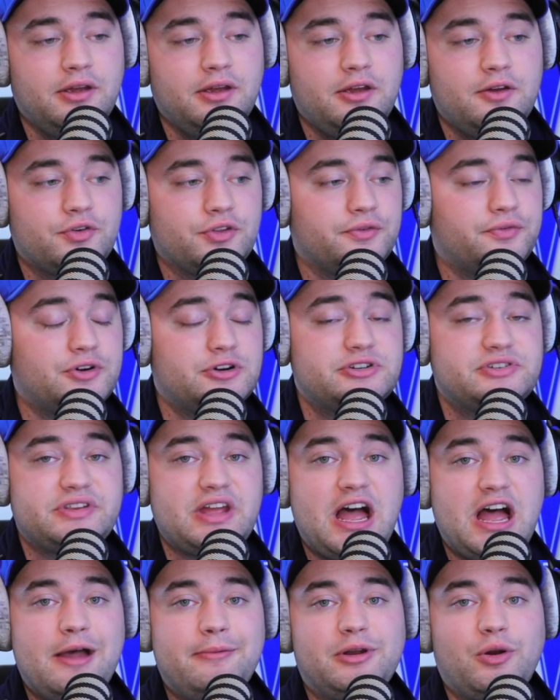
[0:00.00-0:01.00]
For the first
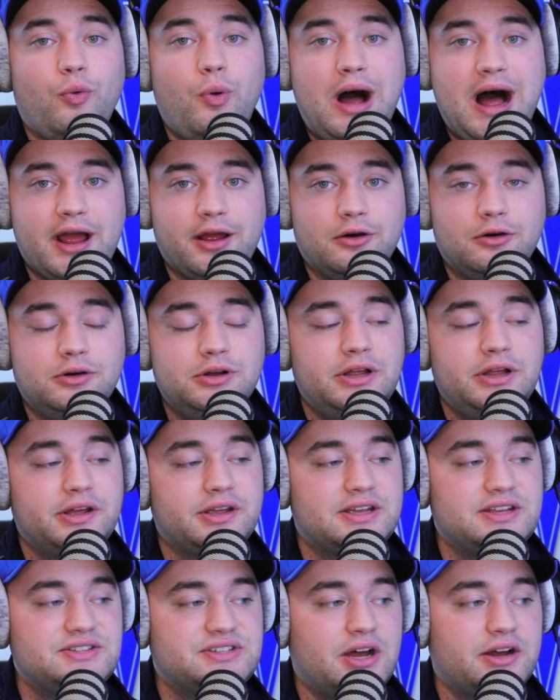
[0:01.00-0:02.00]
time in a while,
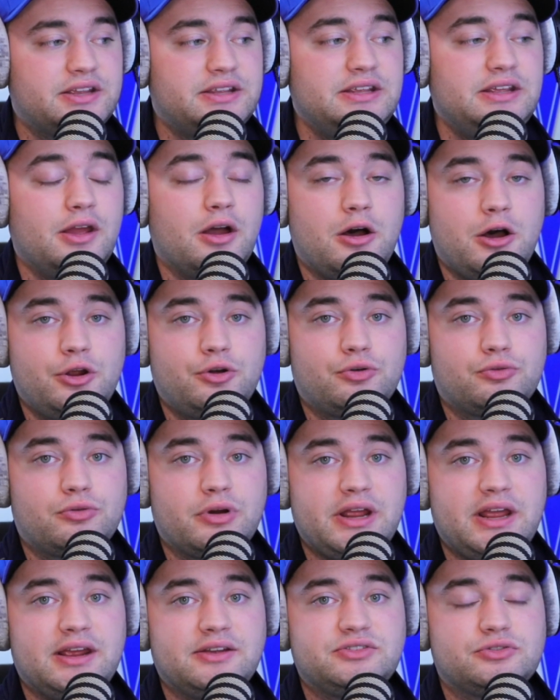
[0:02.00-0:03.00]
Kentucky,
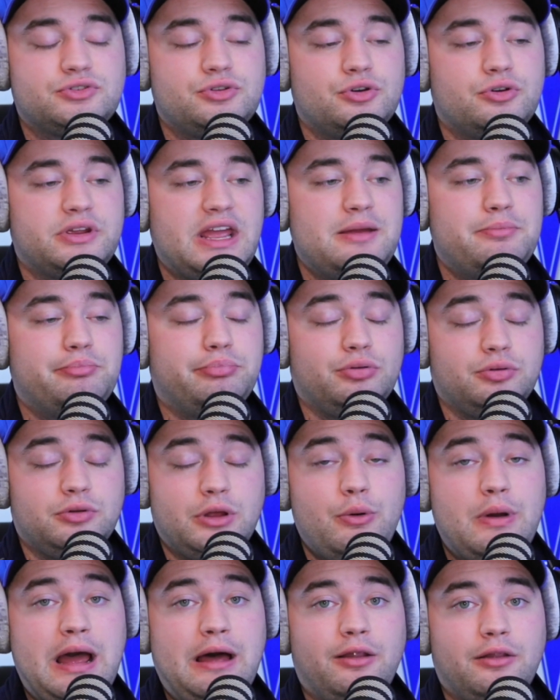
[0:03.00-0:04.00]
unranked, took a
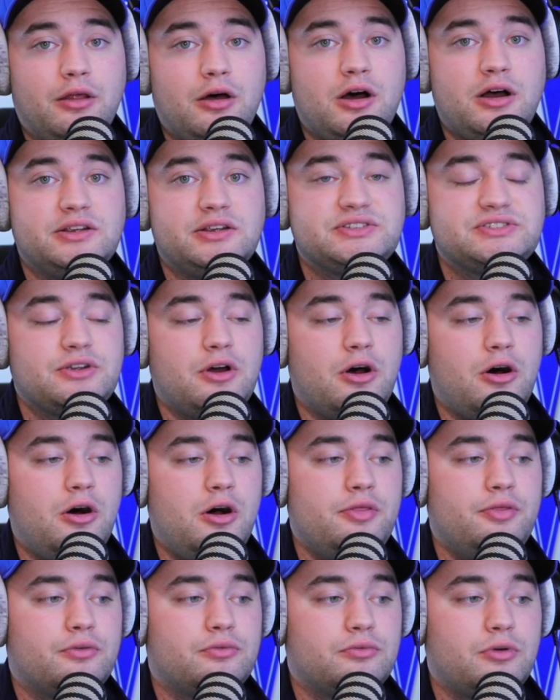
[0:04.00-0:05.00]
blowout loss on
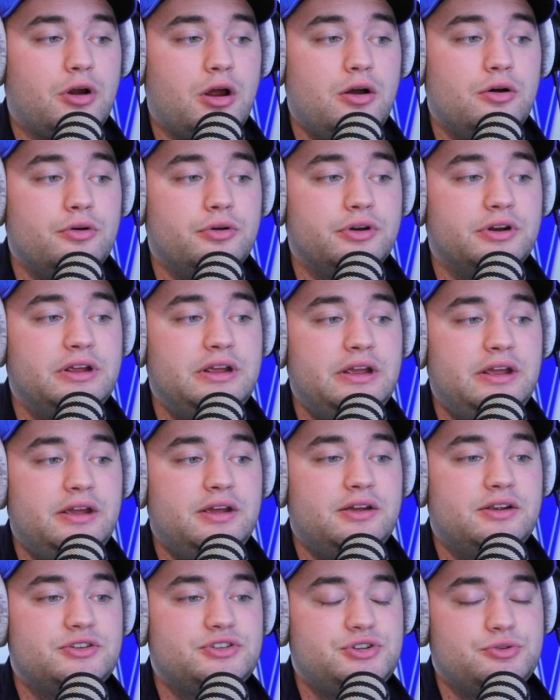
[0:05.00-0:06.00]
the road
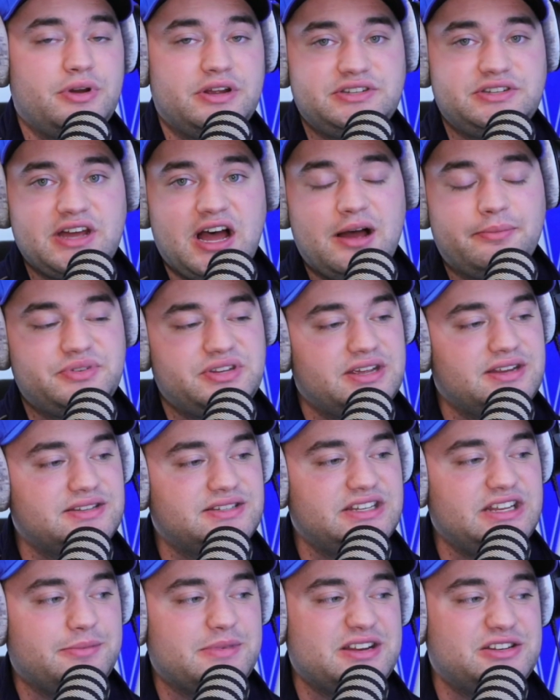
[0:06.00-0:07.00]
to a top 10
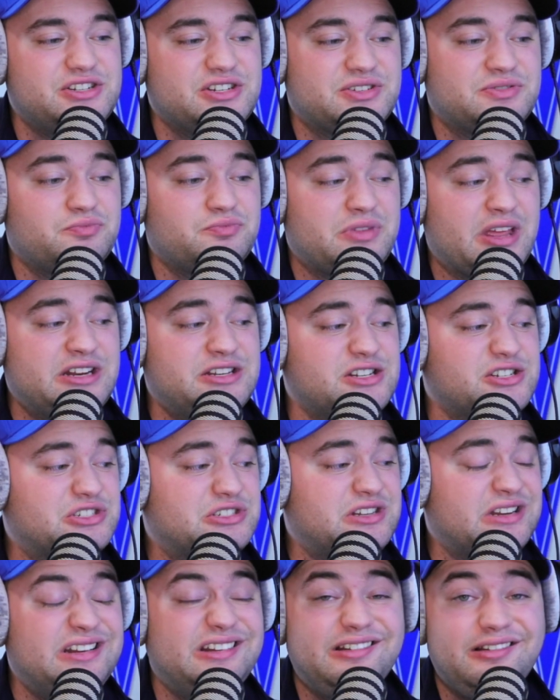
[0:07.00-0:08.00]
team, and they just
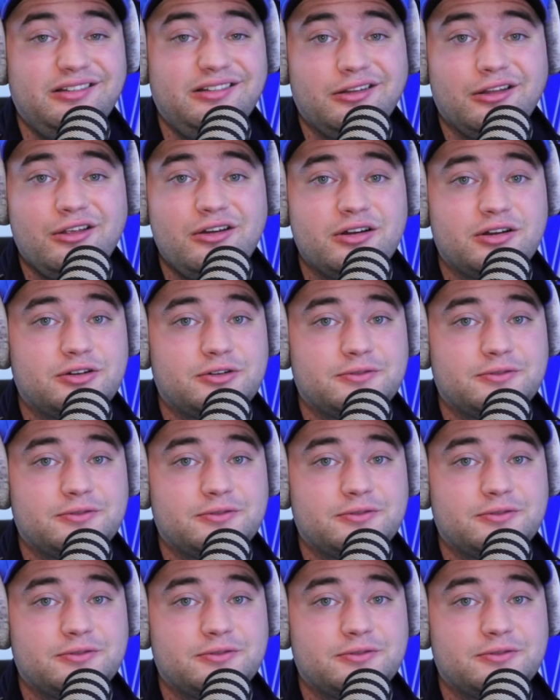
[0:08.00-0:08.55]
didn't look